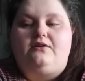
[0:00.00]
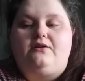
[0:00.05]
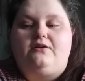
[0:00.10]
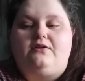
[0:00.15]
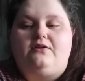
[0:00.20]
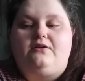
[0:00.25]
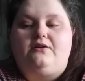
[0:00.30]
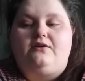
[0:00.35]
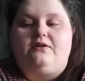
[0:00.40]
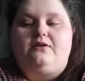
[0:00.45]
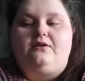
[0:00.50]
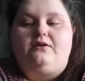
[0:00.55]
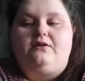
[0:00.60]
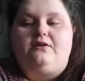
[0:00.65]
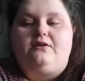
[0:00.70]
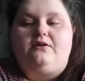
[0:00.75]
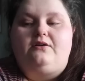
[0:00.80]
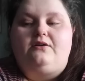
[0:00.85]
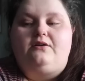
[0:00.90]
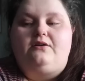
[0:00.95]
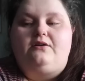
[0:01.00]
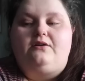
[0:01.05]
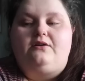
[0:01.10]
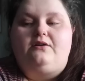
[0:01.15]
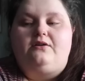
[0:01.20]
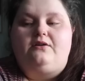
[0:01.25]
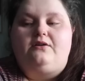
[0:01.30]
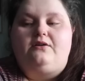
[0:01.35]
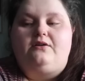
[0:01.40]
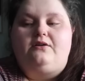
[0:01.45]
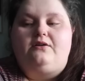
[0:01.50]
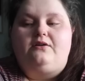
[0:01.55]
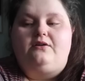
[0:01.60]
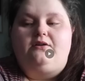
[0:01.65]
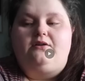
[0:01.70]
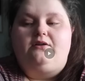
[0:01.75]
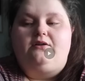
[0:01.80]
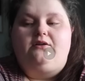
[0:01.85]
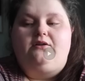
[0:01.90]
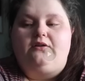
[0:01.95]
Mm-hmm.
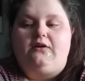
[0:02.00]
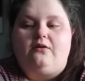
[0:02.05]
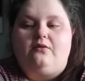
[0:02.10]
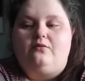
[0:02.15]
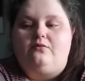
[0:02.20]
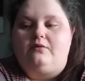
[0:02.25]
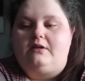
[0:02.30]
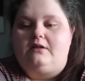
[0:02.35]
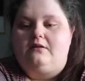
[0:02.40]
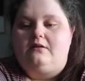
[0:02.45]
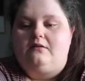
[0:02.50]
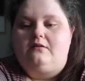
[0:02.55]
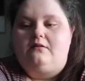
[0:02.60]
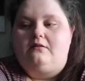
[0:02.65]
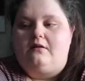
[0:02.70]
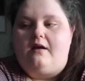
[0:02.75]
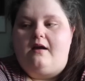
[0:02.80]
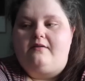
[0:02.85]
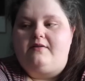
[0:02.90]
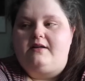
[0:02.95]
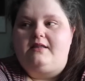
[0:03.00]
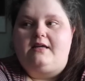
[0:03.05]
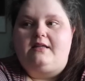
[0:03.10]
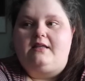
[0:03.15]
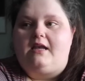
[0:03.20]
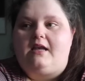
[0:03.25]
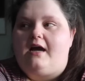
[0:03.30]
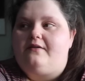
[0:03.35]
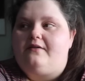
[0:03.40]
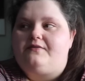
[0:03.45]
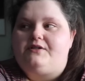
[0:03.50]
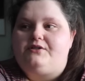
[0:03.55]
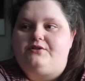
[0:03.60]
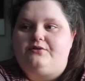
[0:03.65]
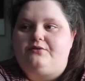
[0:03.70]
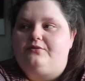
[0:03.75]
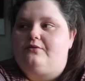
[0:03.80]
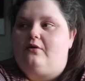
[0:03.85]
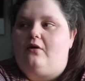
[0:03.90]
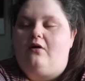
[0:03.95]
Known everything that I have to
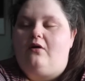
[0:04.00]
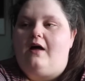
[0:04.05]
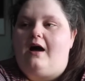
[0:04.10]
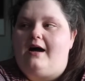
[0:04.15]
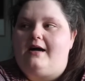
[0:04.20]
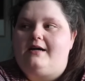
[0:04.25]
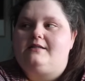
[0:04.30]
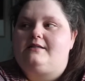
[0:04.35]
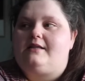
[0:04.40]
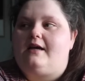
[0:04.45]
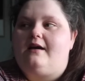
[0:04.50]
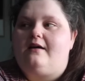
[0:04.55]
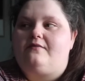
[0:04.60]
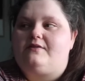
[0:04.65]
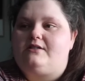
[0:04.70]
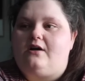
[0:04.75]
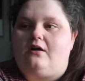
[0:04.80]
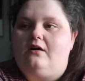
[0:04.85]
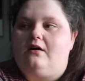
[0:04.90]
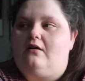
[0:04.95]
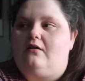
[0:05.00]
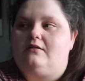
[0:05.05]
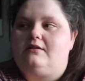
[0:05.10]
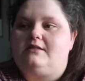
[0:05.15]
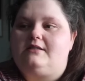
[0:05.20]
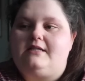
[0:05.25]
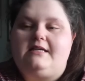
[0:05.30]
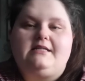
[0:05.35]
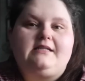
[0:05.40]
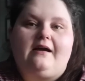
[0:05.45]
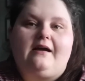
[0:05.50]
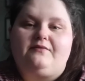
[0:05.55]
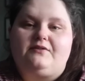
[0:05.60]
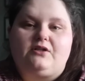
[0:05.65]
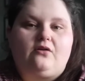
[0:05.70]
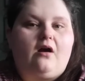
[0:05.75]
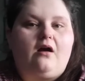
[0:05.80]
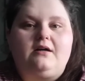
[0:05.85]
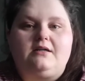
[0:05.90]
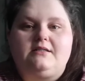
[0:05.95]
do, all the I's I have to do, all the T's I have to
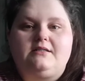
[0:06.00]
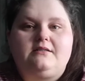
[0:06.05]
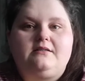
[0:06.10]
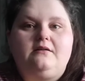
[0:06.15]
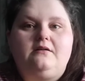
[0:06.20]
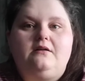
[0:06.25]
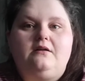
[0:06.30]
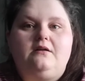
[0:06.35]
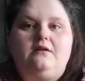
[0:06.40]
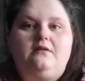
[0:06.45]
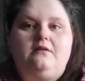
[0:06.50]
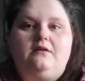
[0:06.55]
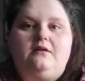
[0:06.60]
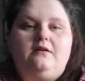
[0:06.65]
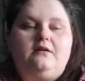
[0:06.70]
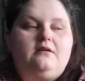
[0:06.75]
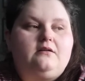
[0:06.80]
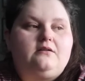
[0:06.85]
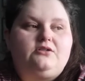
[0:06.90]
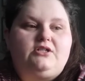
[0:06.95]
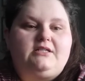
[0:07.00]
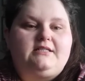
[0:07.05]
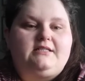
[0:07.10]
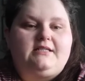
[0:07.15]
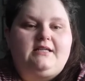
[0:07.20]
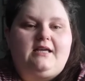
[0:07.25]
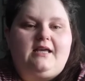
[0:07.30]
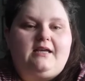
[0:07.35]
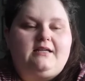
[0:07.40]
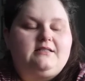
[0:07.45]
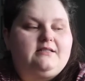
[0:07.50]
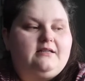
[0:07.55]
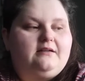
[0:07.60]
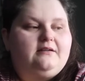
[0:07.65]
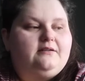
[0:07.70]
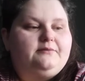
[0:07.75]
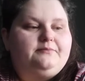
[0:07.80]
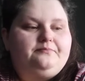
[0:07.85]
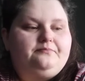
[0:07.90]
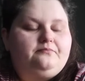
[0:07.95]
cross, just to get
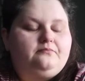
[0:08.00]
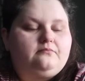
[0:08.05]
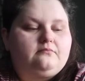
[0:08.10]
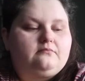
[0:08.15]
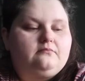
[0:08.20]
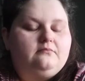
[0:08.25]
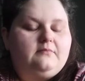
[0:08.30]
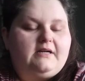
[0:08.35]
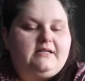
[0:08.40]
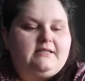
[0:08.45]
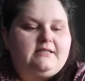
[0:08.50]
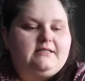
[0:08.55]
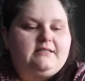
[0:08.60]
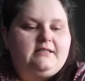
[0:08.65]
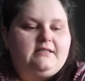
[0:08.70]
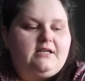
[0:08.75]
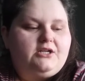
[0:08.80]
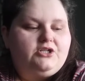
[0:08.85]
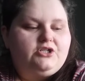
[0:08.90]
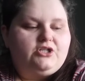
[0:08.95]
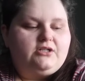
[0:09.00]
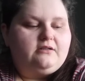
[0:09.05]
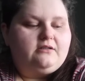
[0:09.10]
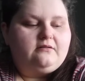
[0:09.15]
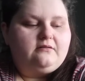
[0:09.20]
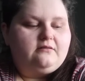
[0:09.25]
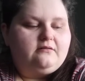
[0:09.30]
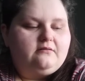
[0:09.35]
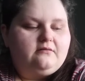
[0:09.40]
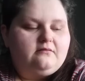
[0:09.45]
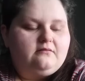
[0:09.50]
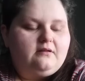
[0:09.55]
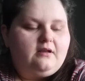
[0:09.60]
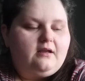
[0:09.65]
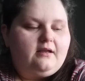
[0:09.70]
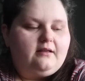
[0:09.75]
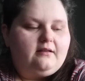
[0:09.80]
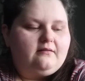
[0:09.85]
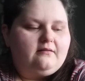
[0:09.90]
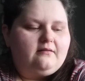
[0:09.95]
to my destination.
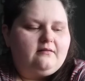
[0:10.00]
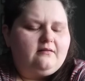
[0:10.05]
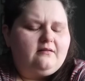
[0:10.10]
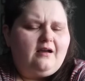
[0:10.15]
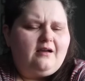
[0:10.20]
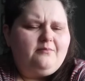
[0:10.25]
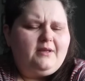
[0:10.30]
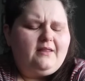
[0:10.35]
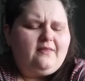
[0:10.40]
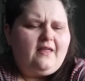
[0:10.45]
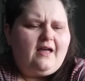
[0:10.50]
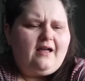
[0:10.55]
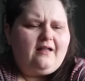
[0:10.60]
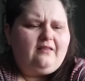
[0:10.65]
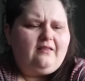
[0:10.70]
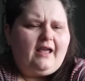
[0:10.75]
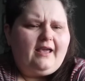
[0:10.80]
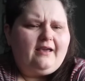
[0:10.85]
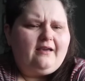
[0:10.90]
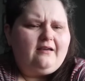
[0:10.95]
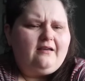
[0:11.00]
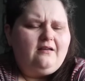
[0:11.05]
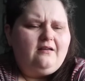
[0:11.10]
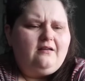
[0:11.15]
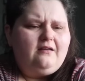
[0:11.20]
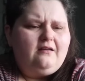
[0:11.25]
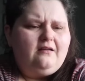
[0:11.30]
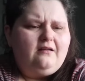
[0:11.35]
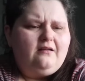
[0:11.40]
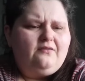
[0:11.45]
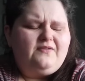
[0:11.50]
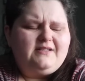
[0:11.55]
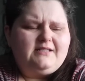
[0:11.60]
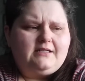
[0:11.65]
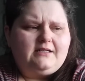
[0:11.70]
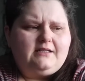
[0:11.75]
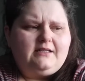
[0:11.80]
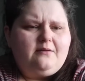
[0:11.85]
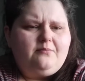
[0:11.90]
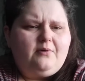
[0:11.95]
And I mean that like
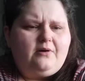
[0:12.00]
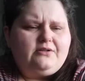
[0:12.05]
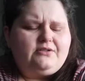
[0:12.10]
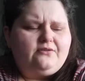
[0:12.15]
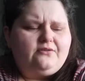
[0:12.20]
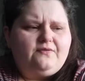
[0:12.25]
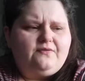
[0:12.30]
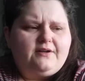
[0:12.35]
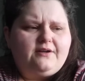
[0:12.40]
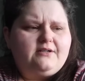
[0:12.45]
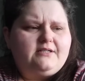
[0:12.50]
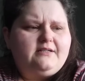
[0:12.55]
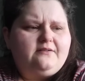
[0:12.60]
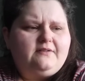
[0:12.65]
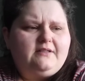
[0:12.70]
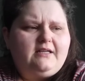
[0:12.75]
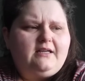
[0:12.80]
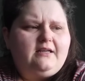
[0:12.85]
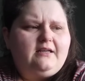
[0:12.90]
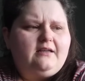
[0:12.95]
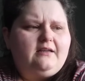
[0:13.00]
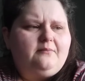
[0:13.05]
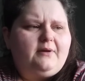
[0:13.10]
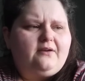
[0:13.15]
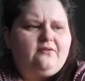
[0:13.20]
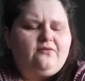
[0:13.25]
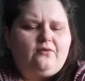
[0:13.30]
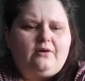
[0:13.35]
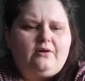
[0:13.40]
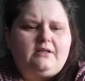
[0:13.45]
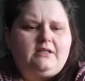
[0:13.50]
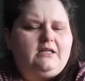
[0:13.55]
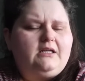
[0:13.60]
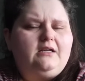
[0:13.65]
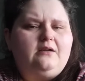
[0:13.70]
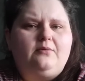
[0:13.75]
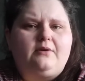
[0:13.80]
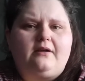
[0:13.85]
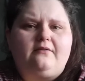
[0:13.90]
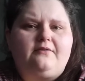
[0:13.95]
physically, but also figuratively,
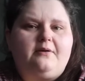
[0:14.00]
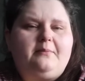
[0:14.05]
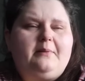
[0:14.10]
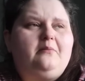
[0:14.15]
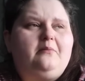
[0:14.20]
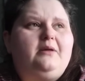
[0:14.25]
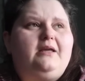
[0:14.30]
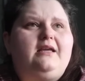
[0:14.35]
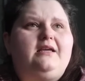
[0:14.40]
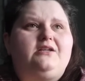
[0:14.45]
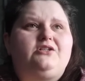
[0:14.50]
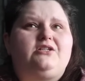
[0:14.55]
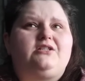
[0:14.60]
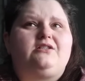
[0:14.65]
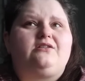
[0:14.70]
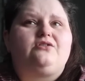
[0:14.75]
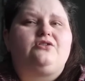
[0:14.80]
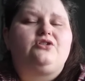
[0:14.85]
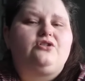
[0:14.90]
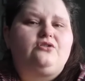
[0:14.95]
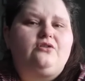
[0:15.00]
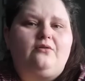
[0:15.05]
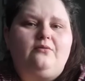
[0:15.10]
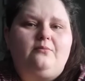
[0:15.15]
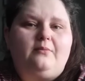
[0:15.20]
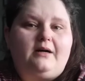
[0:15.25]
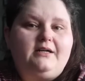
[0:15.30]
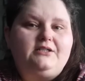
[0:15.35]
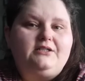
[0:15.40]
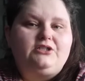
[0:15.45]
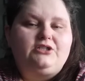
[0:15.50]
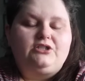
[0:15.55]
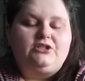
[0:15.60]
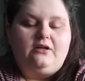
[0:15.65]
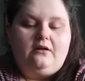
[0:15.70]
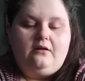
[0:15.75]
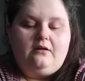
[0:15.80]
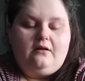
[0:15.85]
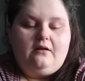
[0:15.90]
metaphorically, whatever it may be. It's just there's so much.